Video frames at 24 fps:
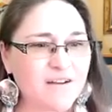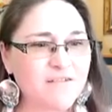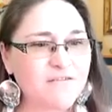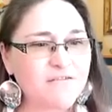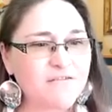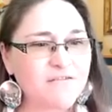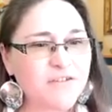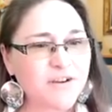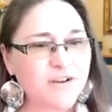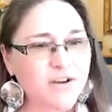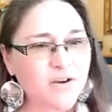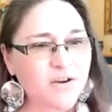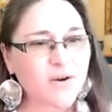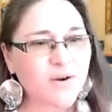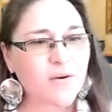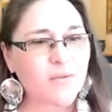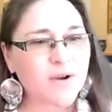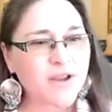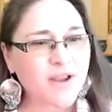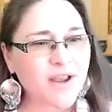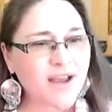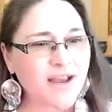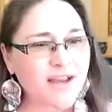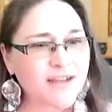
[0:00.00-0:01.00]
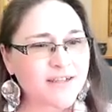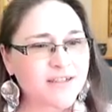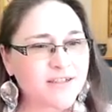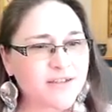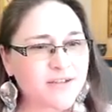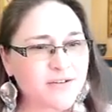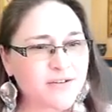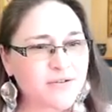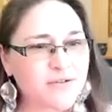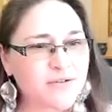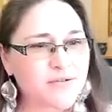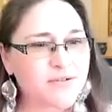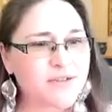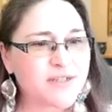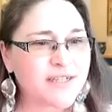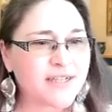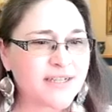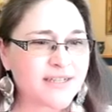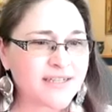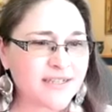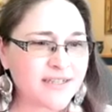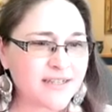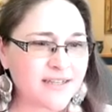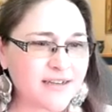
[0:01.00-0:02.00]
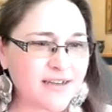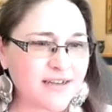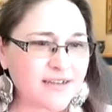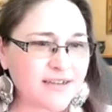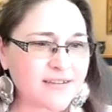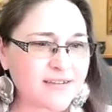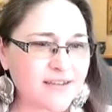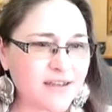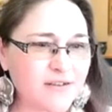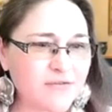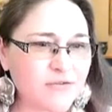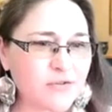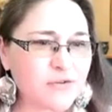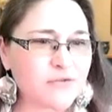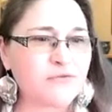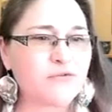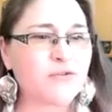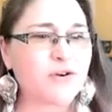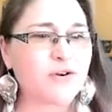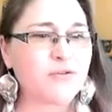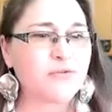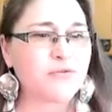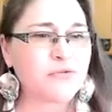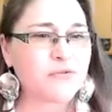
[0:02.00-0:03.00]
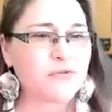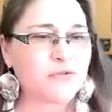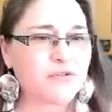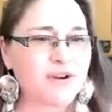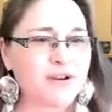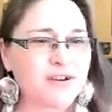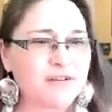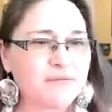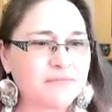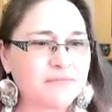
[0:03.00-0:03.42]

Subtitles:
And figuring out what you had to do to get to the next level of growth, right?